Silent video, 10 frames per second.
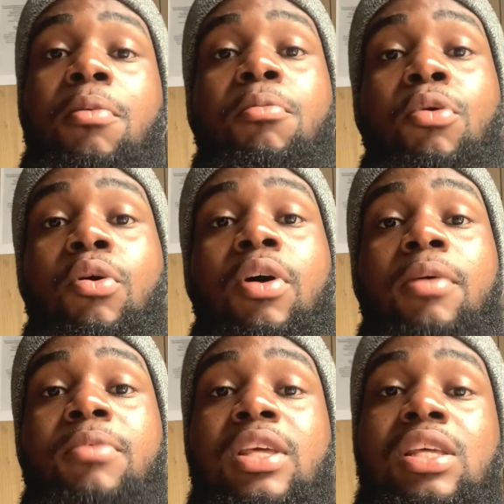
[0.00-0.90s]
But
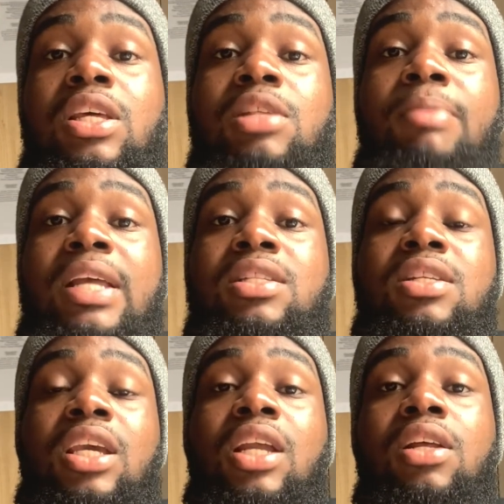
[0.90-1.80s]
it might
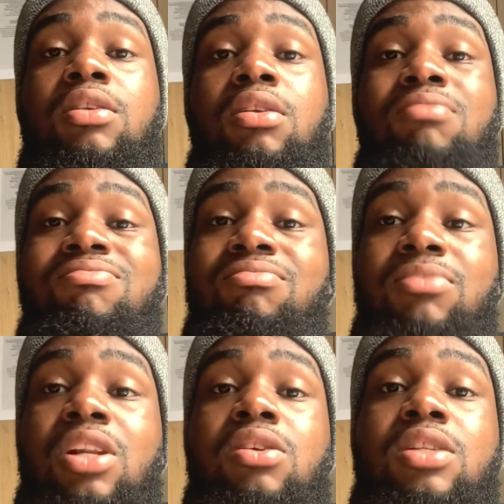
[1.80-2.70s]
take a
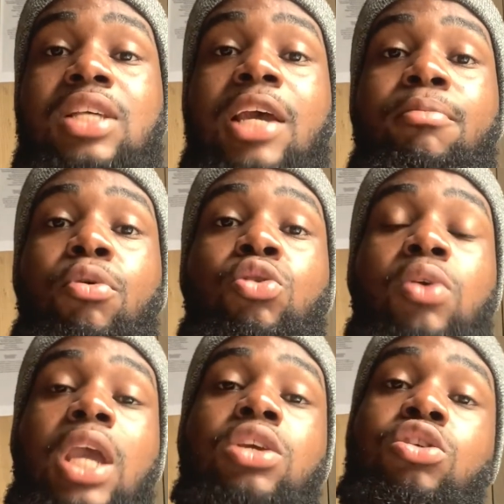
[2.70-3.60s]
little time, but you
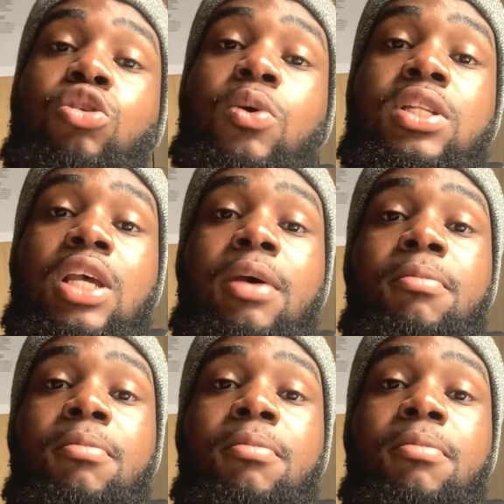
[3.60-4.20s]
get used to it.